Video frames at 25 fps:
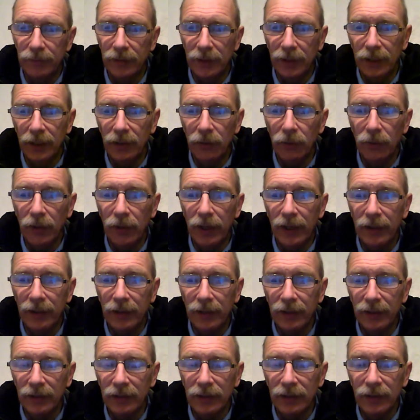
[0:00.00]
in a way
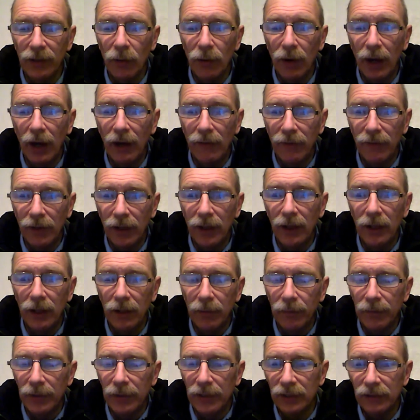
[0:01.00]
that no other
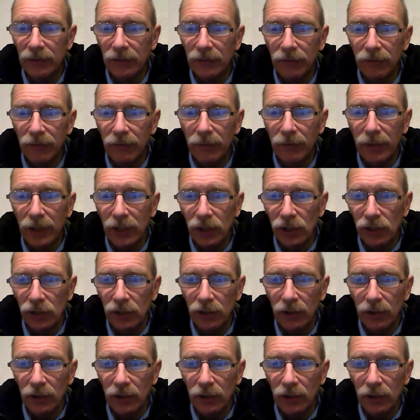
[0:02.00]
piece of information